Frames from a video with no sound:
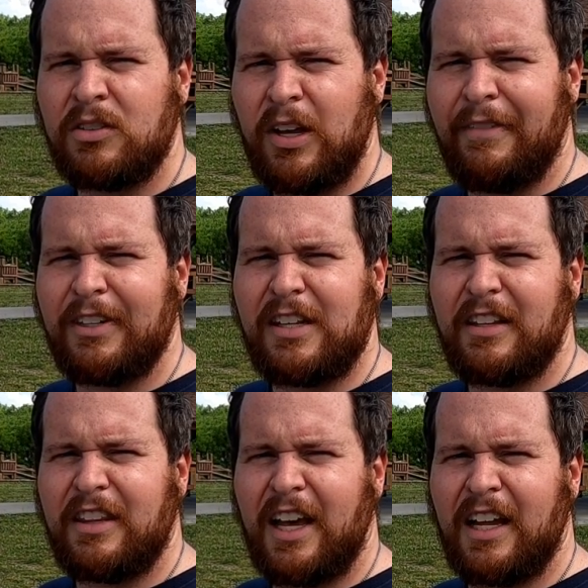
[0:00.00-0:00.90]
So having
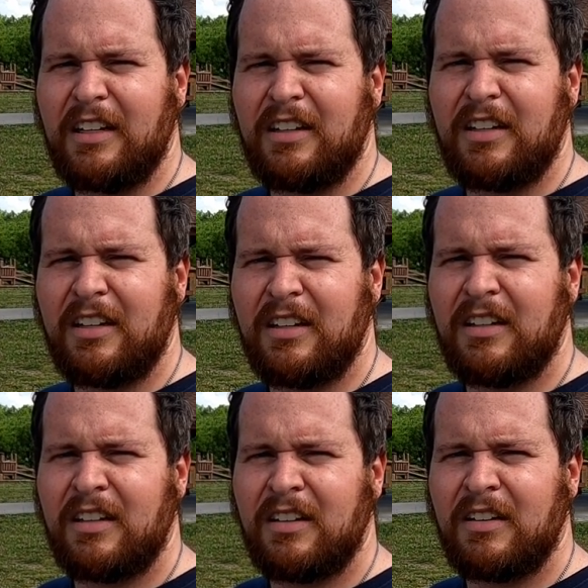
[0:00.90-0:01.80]
said that,
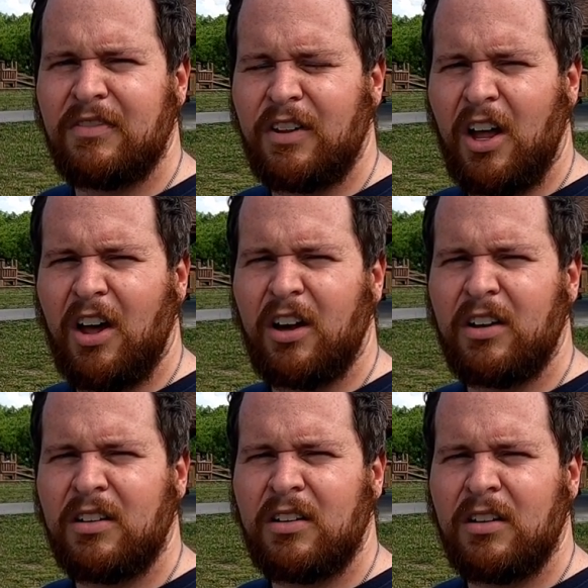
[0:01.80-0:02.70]

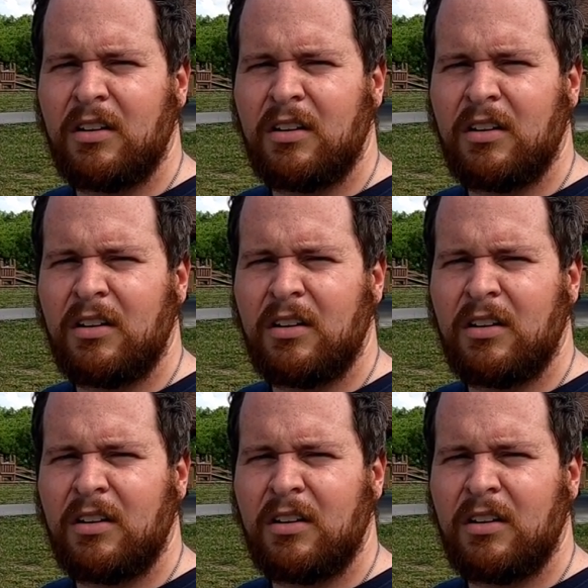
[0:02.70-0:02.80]
vlog